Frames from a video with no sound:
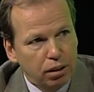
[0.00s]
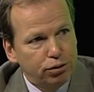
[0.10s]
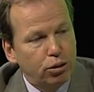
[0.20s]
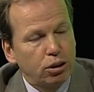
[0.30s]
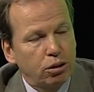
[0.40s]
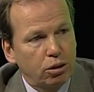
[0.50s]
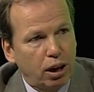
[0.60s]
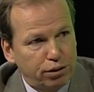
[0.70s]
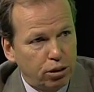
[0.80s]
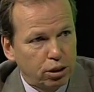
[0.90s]

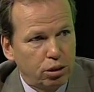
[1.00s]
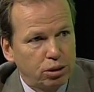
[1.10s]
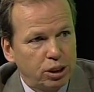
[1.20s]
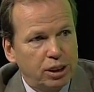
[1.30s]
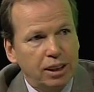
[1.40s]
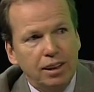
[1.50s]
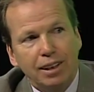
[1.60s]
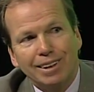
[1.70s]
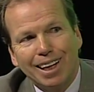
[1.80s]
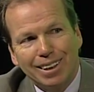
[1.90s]
A foreclosure deed
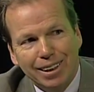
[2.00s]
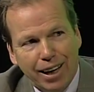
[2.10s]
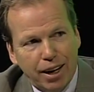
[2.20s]
is at the